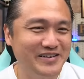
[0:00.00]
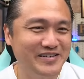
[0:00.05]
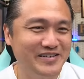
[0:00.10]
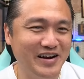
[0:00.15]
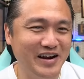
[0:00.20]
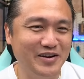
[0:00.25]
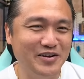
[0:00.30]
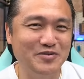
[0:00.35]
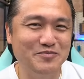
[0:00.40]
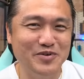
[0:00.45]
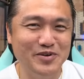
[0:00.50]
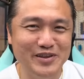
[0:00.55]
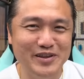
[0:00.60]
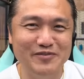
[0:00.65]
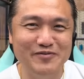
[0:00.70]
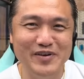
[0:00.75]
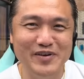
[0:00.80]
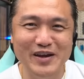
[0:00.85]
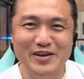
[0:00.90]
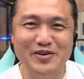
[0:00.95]
trying to
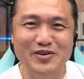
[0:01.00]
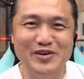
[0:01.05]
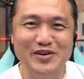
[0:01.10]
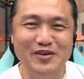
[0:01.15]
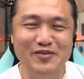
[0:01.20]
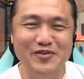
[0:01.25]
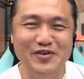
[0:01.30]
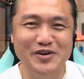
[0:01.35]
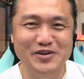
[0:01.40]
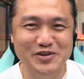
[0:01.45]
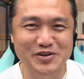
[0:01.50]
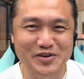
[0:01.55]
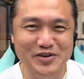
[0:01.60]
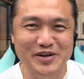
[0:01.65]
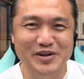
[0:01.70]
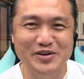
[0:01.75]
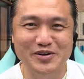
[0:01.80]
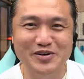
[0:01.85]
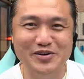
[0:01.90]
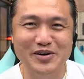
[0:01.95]
motivate you, give you a
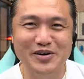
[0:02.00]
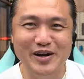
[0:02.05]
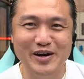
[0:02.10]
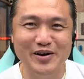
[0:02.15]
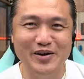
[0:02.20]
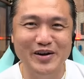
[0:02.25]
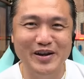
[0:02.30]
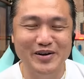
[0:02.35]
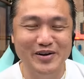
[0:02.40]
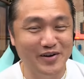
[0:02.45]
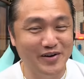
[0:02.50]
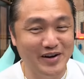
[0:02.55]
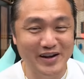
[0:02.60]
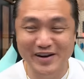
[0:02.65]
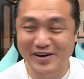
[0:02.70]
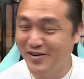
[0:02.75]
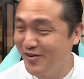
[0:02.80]
shoulder to cry on and all that?